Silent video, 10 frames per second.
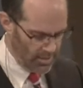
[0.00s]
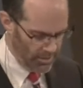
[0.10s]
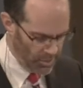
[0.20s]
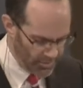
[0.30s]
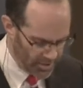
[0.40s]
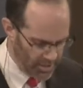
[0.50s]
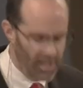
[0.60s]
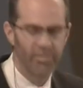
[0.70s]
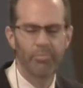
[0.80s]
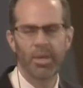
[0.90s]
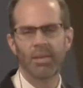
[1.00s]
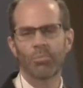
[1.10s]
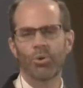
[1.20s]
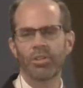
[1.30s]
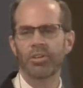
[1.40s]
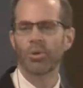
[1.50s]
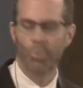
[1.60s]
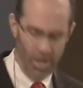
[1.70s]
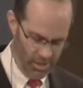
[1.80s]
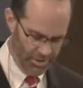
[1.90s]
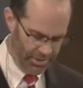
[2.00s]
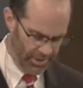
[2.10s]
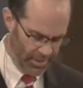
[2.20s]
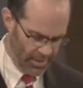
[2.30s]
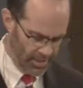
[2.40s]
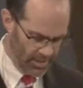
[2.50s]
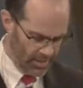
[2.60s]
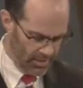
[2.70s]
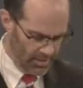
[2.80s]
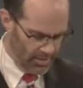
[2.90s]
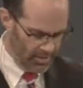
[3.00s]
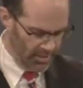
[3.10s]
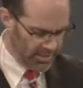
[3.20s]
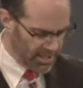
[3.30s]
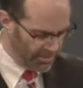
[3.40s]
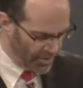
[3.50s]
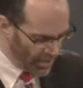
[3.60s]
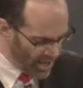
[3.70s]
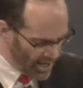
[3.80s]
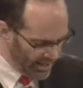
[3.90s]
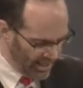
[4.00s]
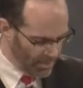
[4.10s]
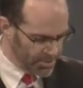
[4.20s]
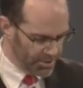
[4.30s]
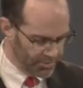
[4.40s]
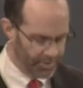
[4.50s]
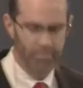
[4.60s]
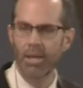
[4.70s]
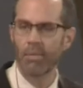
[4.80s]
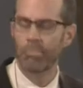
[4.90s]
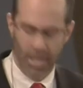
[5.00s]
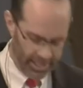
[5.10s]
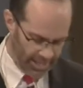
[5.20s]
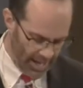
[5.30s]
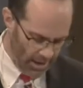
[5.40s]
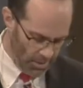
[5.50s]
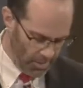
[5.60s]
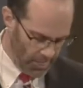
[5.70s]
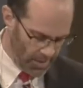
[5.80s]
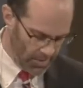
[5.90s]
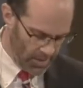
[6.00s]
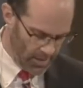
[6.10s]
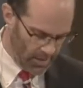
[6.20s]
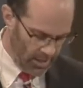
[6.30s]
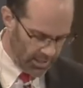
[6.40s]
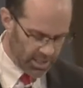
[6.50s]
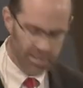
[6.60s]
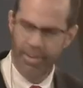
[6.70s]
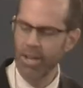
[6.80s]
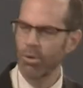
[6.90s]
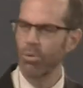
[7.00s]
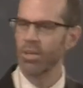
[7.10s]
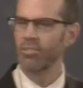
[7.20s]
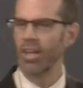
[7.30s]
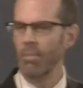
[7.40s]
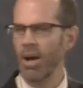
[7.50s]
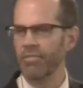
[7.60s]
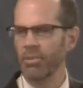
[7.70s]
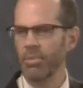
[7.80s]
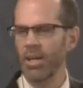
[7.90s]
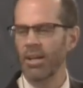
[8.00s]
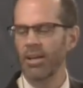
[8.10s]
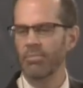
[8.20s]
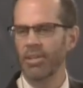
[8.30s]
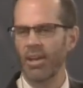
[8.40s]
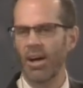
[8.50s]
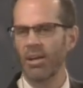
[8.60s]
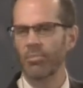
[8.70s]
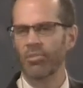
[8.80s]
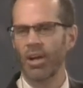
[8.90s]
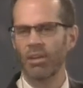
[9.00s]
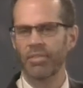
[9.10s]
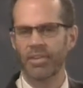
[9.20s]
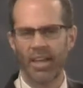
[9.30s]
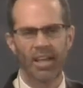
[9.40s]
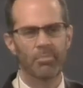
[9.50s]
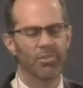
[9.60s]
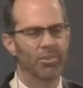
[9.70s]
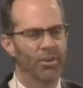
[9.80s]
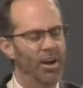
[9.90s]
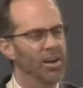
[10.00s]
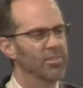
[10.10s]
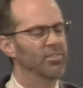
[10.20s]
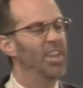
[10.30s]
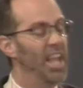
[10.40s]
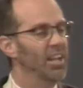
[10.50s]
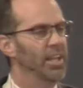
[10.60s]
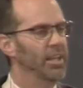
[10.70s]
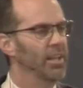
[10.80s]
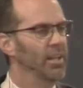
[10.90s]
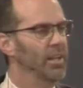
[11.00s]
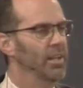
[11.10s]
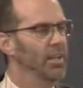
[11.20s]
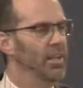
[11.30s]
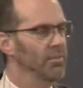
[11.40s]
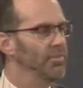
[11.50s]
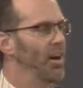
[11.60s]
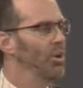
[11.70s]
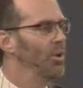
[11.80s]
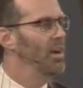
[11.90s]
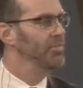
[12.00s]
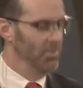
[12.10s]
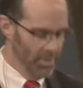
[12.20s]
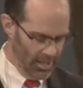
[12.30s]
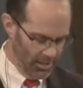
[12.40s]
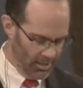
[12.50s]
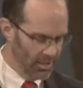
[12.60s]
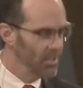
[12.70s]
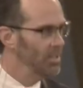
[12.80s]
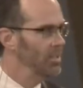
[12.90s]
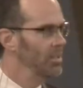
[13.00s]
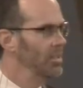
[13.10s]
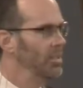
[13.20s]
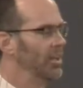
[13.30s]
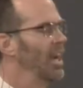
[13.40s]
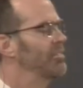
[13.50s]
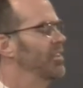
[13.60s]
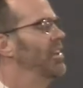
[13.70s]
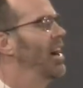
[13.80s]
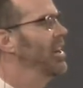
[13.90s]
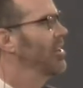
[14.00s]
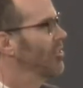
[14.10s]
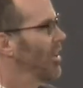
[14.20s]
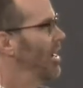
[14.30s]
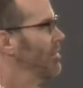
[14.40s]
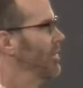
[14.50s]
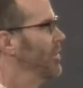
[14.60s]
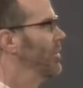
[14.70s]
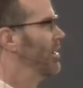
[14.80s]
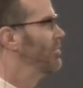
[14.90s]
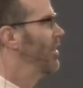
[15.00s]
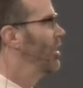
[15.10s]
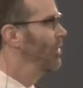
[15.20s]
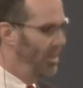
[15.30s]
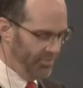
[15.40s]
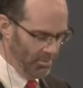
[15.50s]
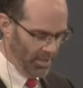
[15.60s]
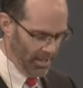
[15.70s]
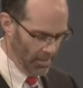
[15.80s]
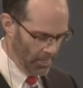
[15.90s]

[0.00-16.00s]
You have to love me more than your wealth. He says, If your eye keeps you from pluck it out. He says, If anyone wants to come after me, let him deny himself and take up his cross daily and follow after me. You're going to have to die to yourself if you want to follow after me.